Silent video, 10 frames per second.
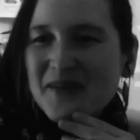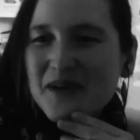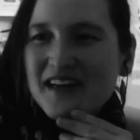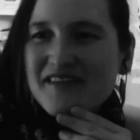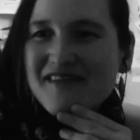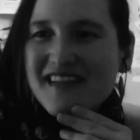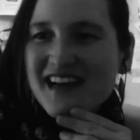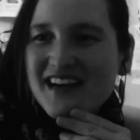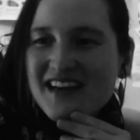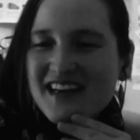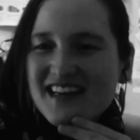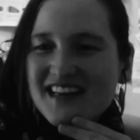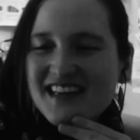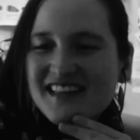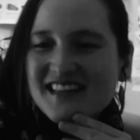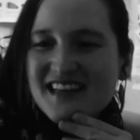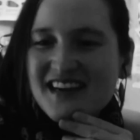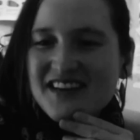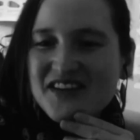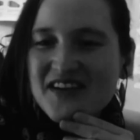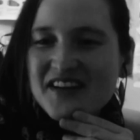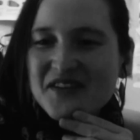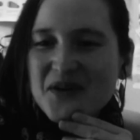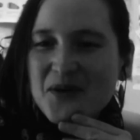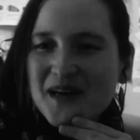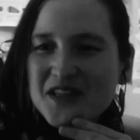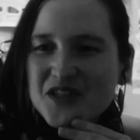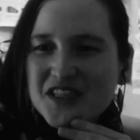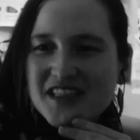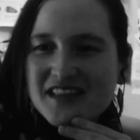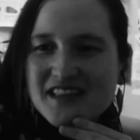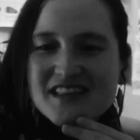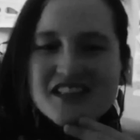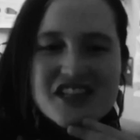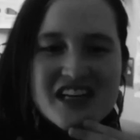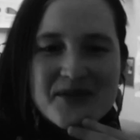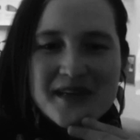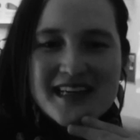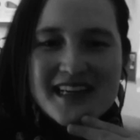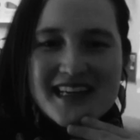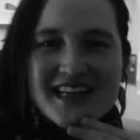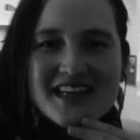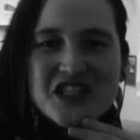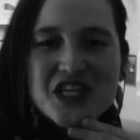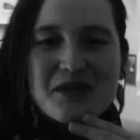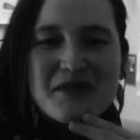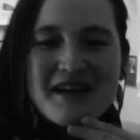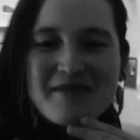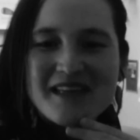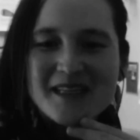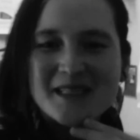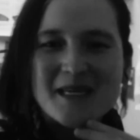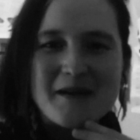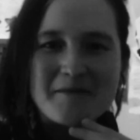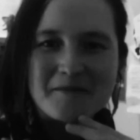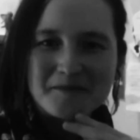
Well, if there are no other questions, shall we wrap things up?